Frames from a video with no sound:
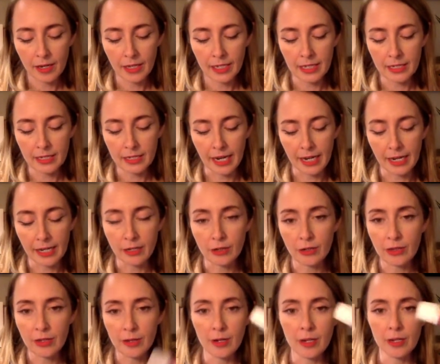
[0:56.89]
container,
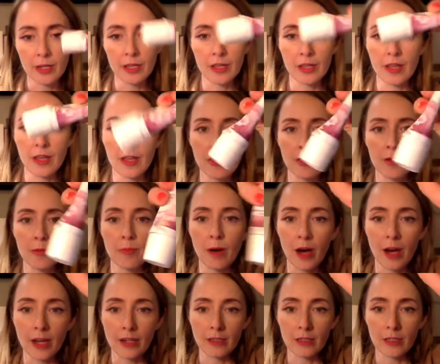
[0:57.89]
the, the
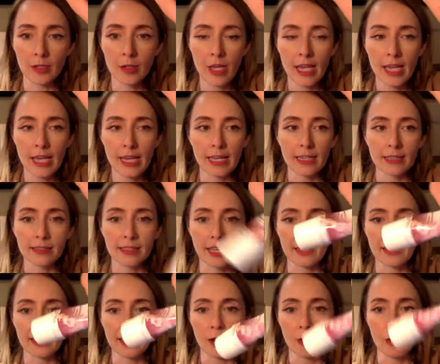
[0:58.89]
bottle. It's
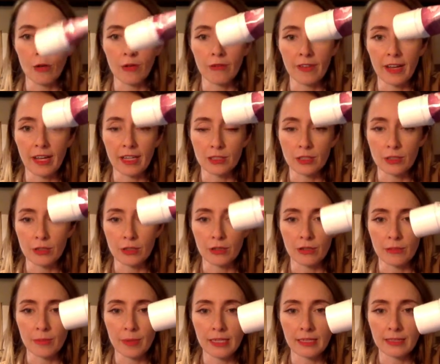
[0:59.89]
like that old-fashioned
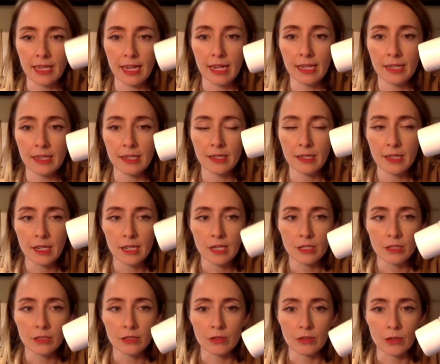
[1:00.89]
toothpaste can,
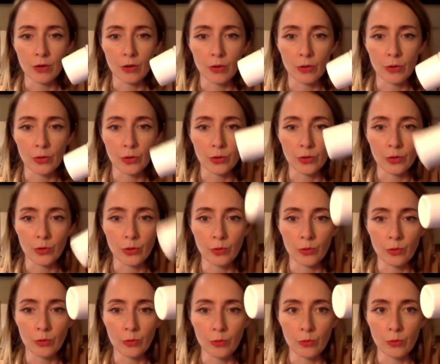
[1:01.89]
so
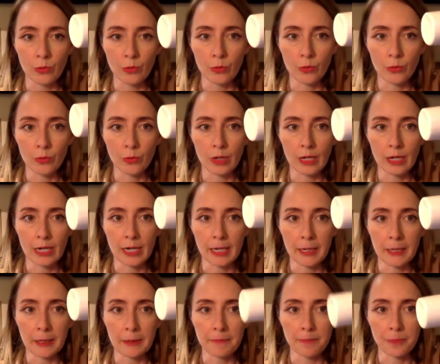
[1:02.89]
you
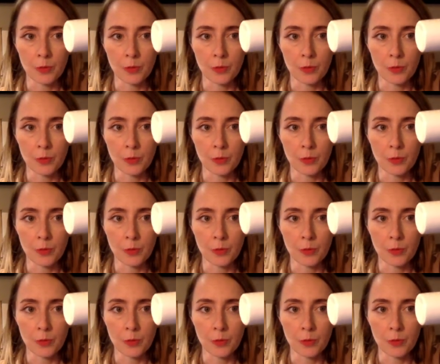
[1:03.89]
um,